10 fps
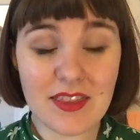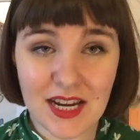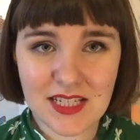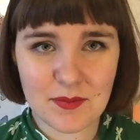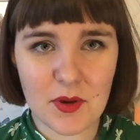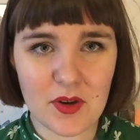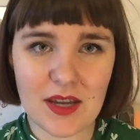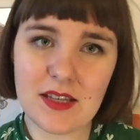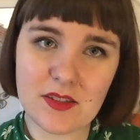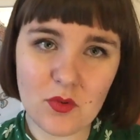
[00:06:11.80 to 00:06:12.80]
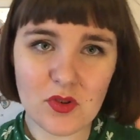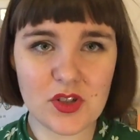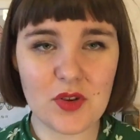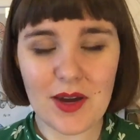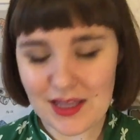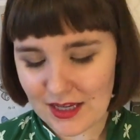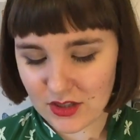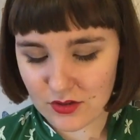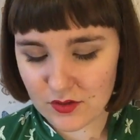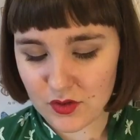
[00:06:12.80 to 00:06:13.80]
The next book is also a
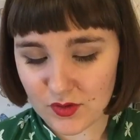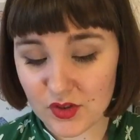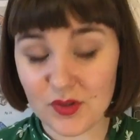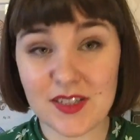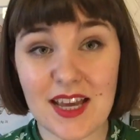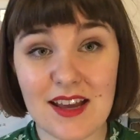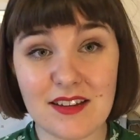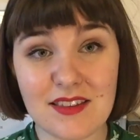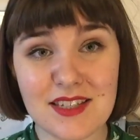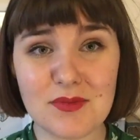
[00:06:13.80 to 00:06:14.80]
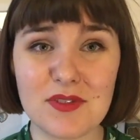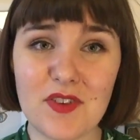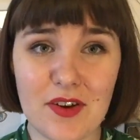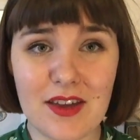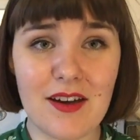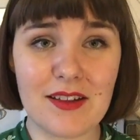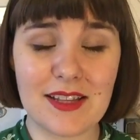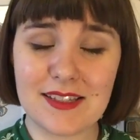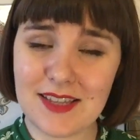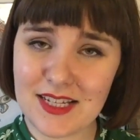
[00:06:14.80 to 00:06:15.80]
collection of short stories, and this was very
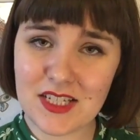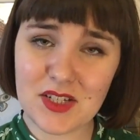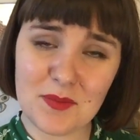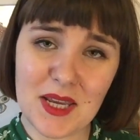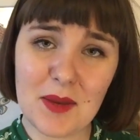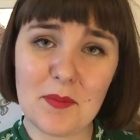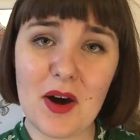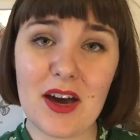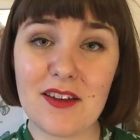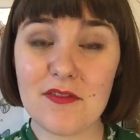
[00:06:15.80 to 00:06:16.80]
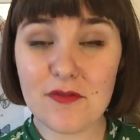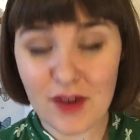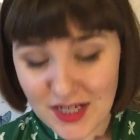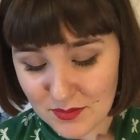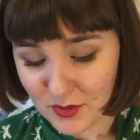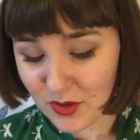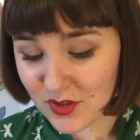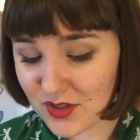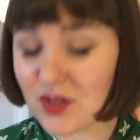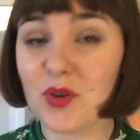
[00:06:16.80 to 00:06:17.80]
kindly sent to me by Freight
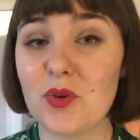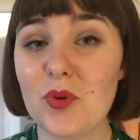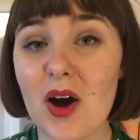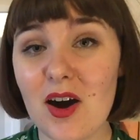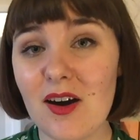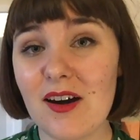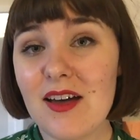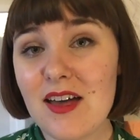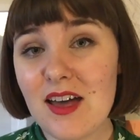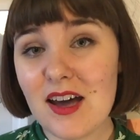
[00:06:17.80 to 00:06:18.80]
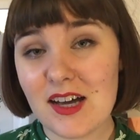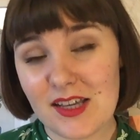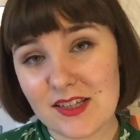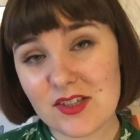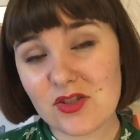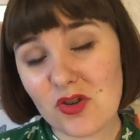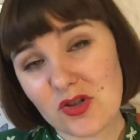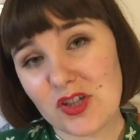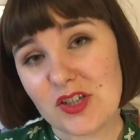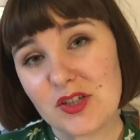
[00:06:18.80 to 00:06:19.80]
Books, who are a
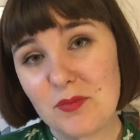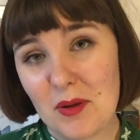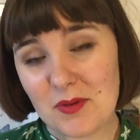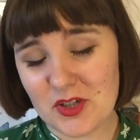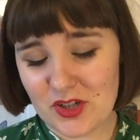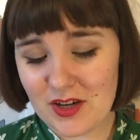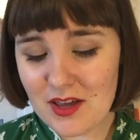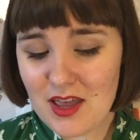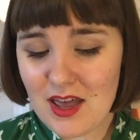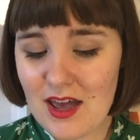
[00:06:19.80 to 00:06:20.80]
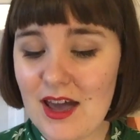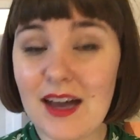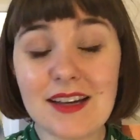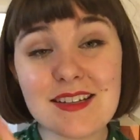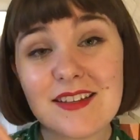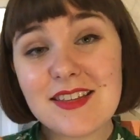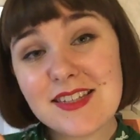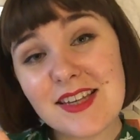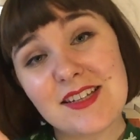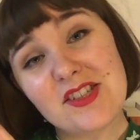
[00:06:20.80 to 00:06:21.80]
Scottish publisher, and
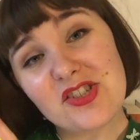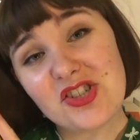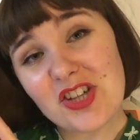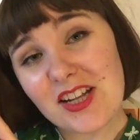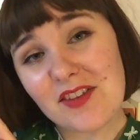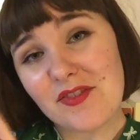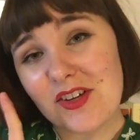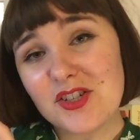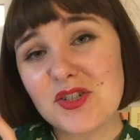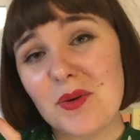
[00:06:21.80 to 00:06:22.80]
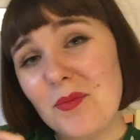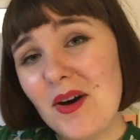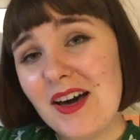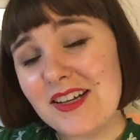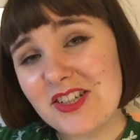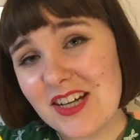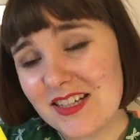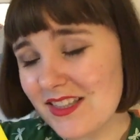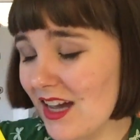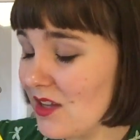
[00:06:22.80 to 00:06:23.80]
this is Jellyfish by
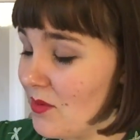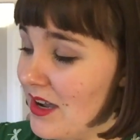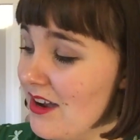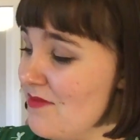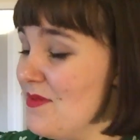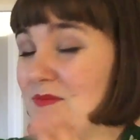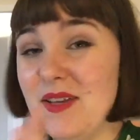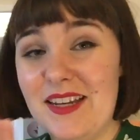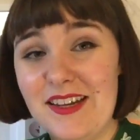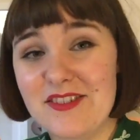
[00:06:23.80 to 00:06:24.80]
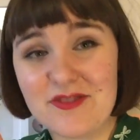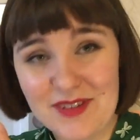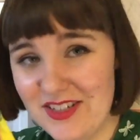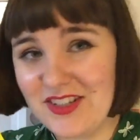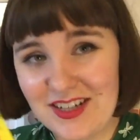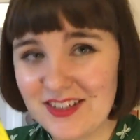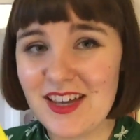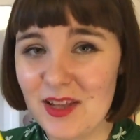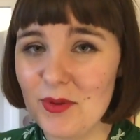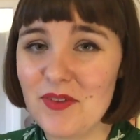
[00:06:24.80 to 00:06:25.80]
Janice Galloway. I've been meaning to read Janice
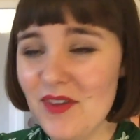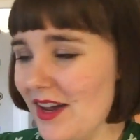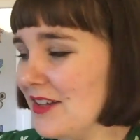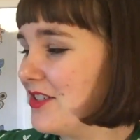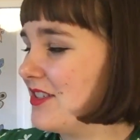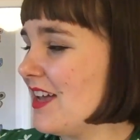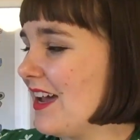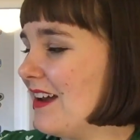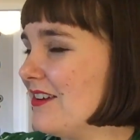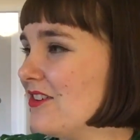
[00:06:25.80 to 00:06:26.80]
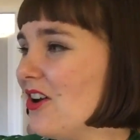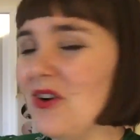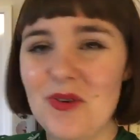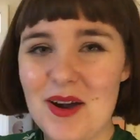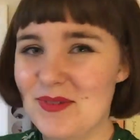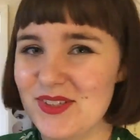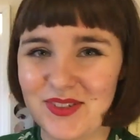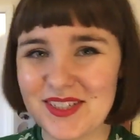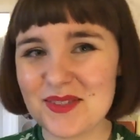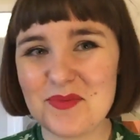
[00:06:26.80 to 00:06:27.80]
Galloway for ages, and oh, I was
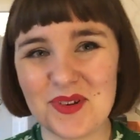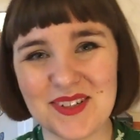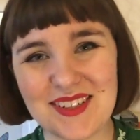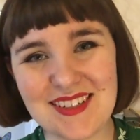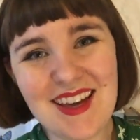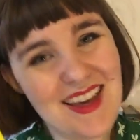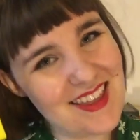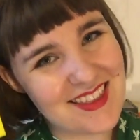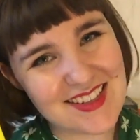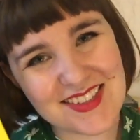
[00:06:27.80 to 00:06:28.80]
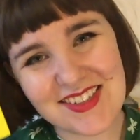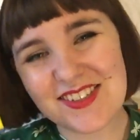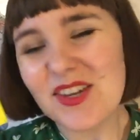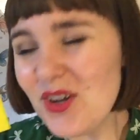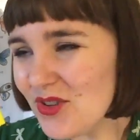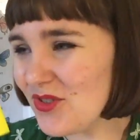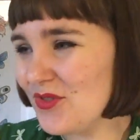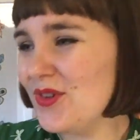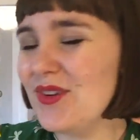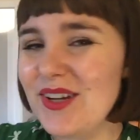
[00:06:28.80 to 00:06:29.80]
not disappointed. This is
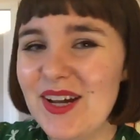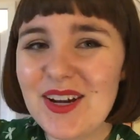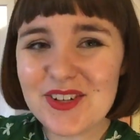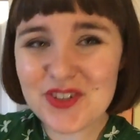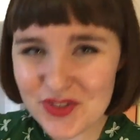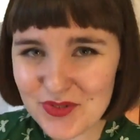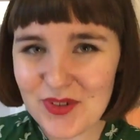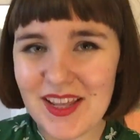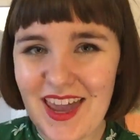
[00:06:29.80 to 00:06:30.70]
truly, truly